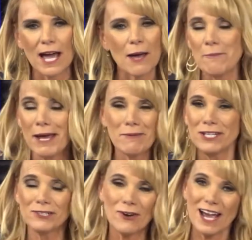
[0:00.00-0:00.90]
And maybe
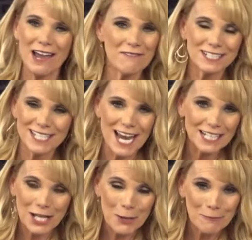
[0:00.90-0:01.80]
you don't have a
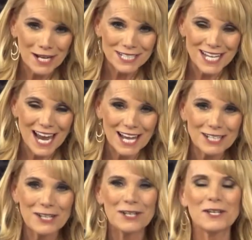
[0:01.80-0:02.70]
dad like my dad,
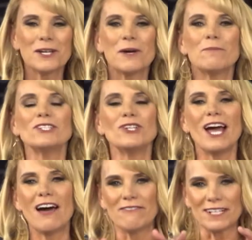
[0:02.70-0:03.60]
but you
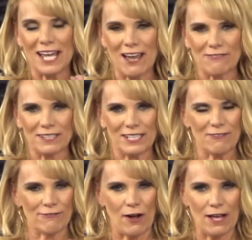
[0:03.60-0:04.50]
have a heavenly
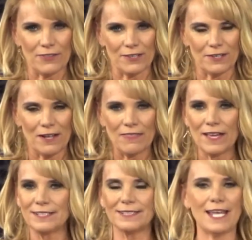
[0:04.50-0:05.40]
father
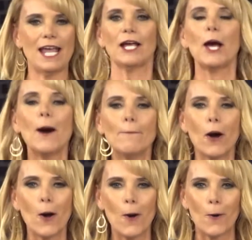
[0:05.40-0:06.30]
that's saying, Come
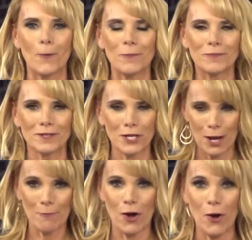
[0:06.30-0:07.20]
home.
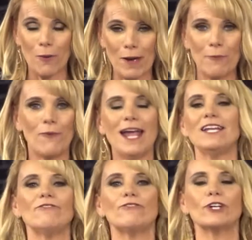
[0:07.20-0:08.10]
Come home. I'm
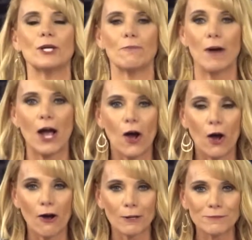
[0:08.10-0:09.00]
waiting for you. My
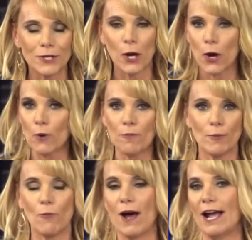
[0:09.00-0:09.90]
arms are
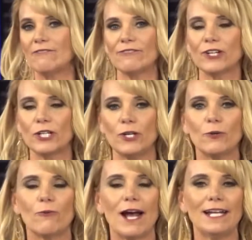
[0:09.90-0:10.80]
open wide for
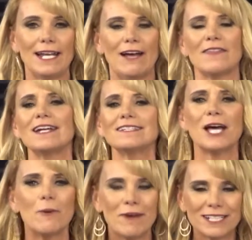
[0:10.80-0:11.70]
you right now. That's
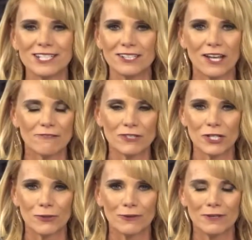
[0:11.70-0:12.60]
how much he loves
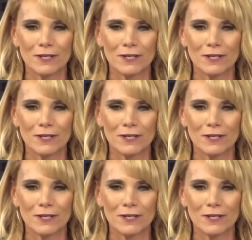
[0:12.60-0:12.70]
you.